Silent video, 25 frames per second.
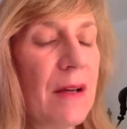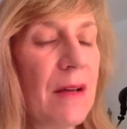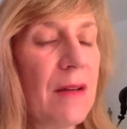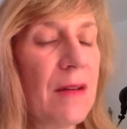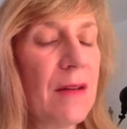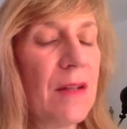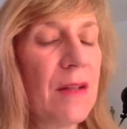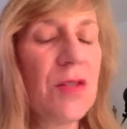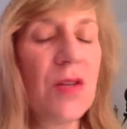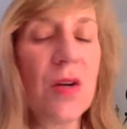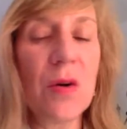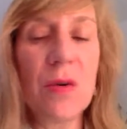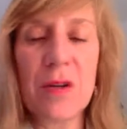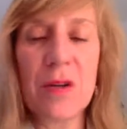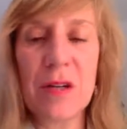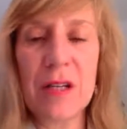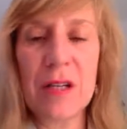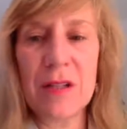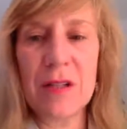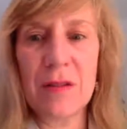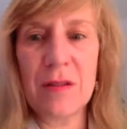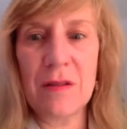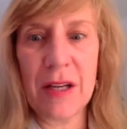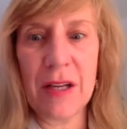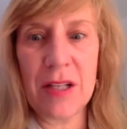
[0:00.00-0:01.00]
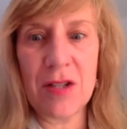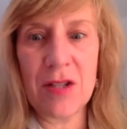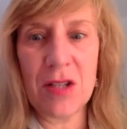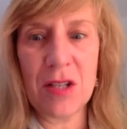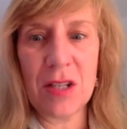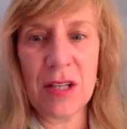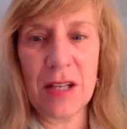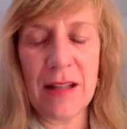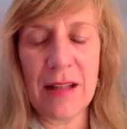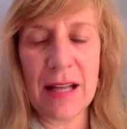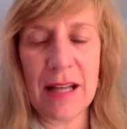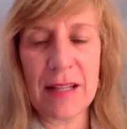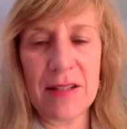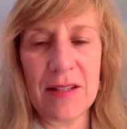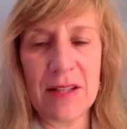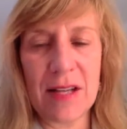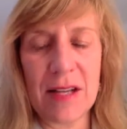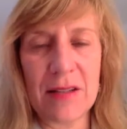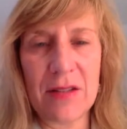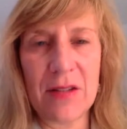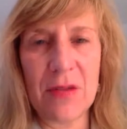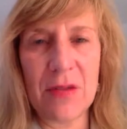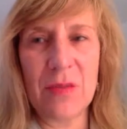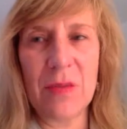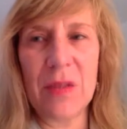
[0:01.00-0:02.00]
the donor intervention in that
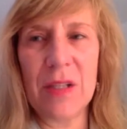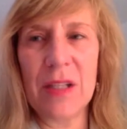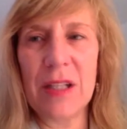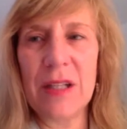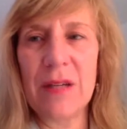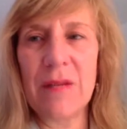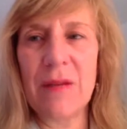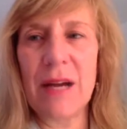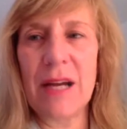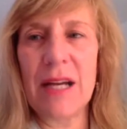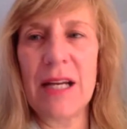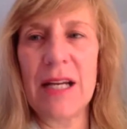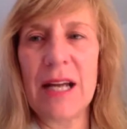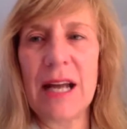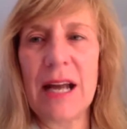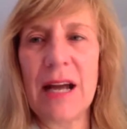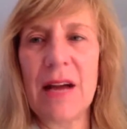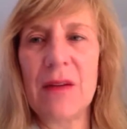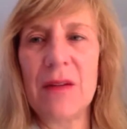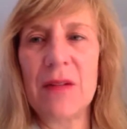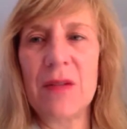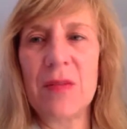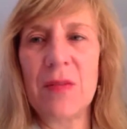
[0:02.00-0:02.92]
sector really right now is